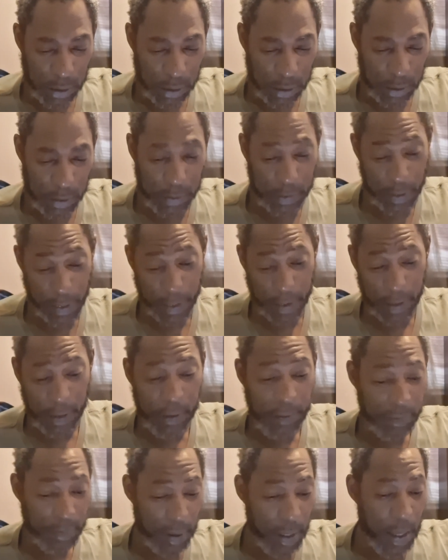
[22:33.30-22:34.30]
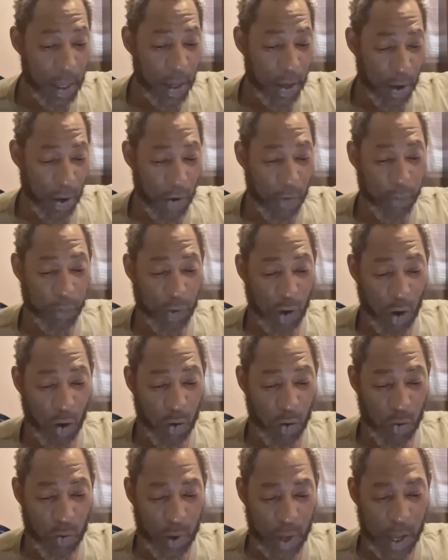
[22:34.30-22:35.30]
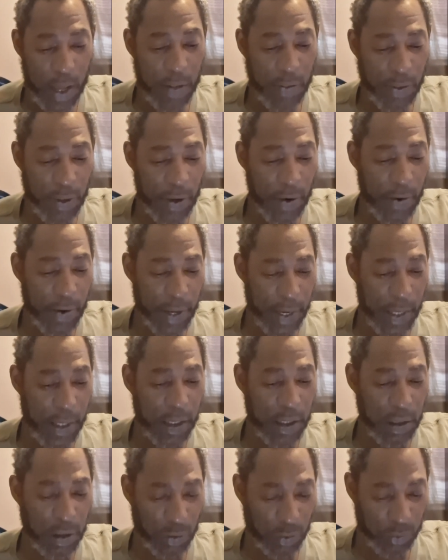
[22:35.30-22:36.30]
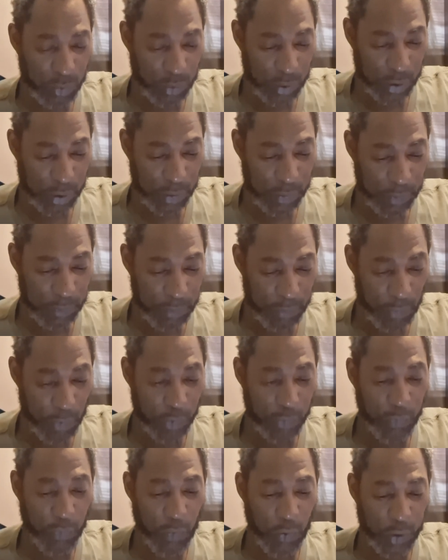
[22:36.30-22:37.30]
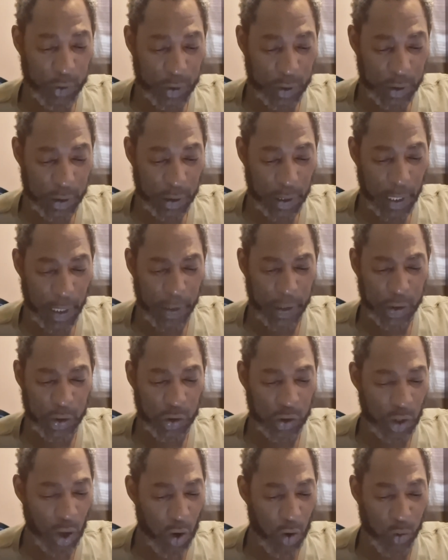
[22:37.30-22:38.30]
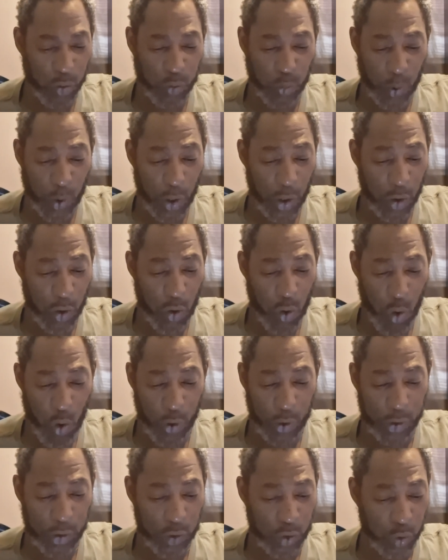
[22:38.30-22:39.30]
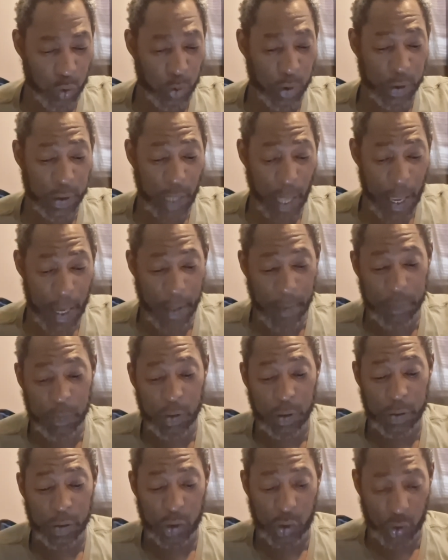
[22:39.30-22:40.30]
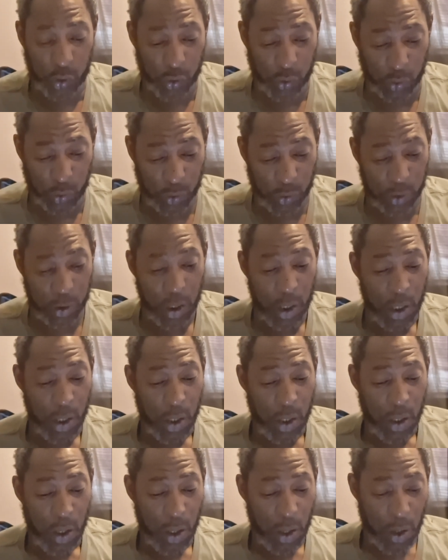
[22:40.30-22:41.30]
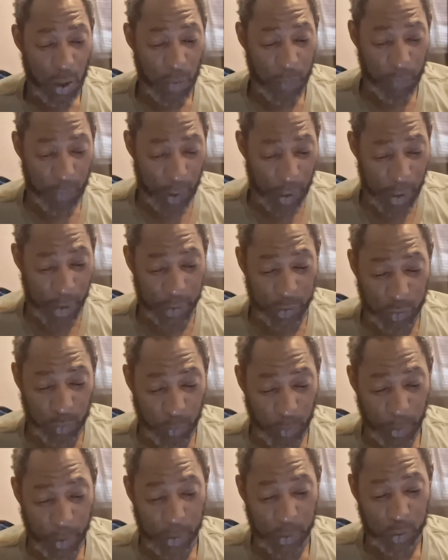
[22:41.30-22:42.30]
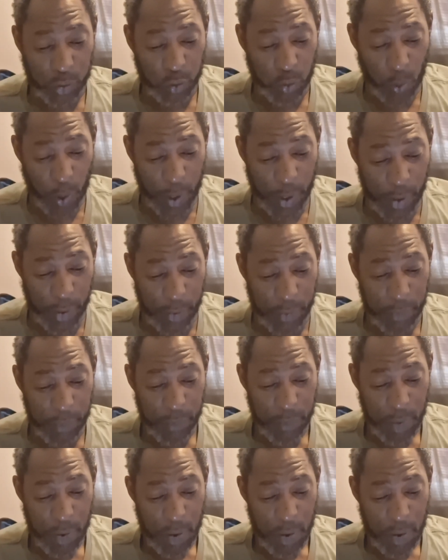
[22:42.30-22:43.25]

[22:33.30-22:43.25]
setting of gold in their enclosing. Verse 14, and the stones were according to the names of the children of Israel, 12,